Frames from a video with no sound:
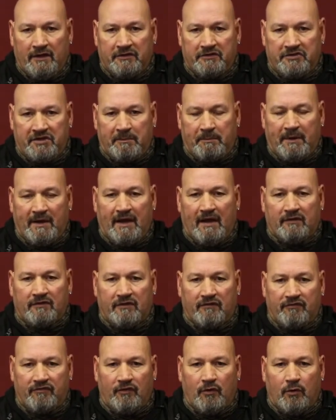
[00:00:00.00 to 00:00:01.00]
chipping out
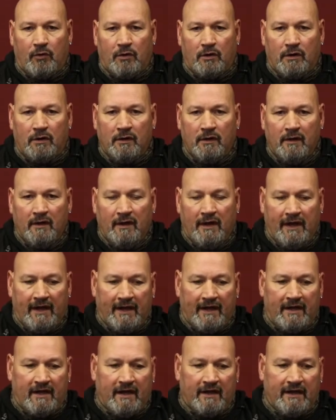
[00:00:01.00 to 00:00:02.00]
the floor
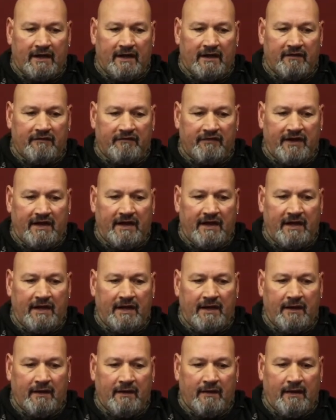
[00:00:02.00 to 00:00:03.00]
and cutting a
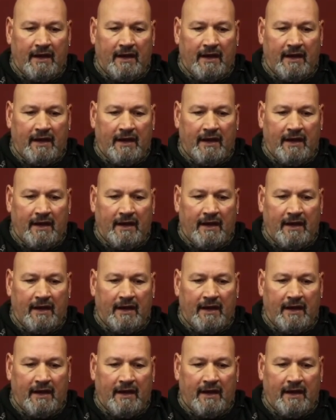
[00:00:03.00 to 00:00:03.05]
V